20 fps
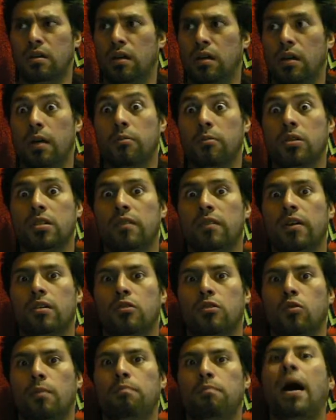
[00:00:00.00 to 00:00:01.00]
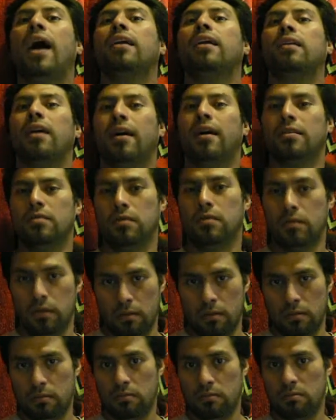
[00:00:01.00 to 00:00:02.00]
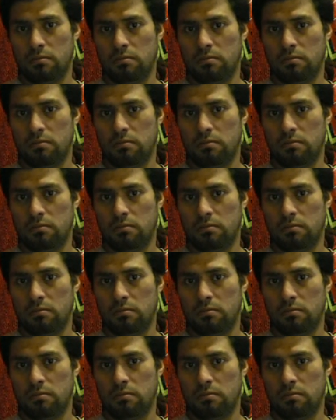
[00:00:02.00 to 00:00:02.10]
And I'm going to see if I can do a podcast too.